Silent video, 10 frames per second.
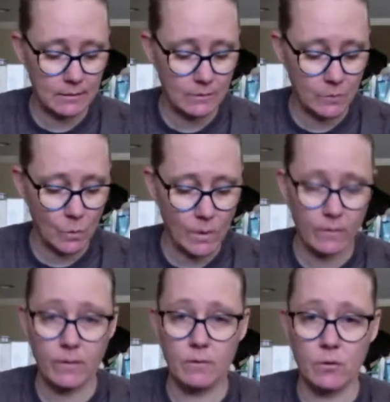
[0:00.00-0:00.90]
with
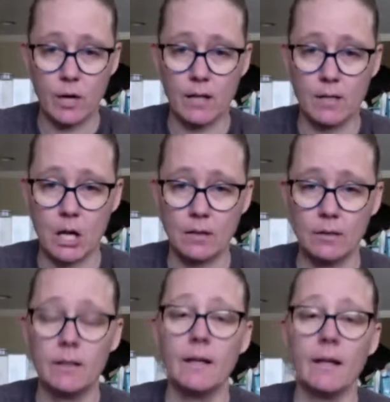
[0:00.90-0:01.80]
Tryazon
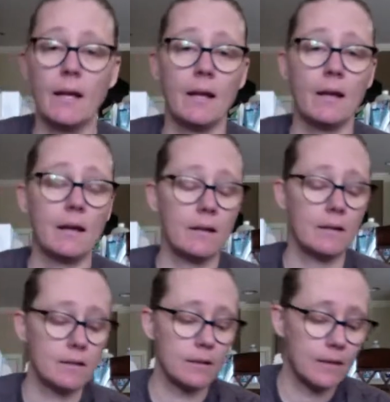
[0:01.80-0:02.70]

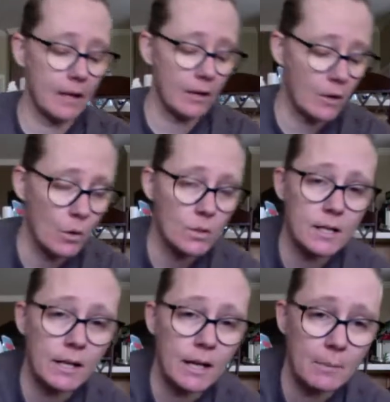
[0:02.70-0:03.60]
and they're
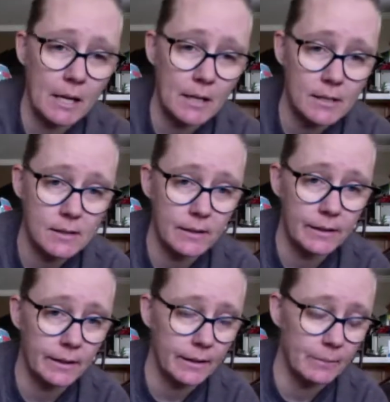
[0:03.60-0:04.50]
hosting game nights.
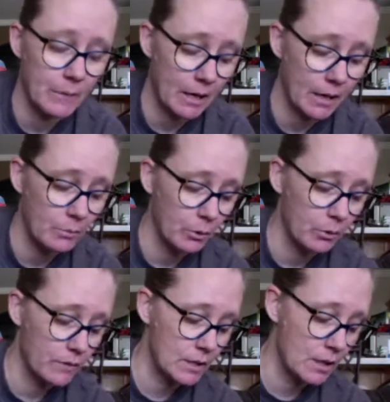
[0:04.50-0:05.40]
I got
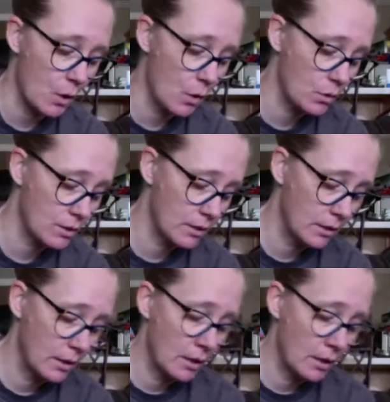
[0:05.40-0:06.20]
approved as a host.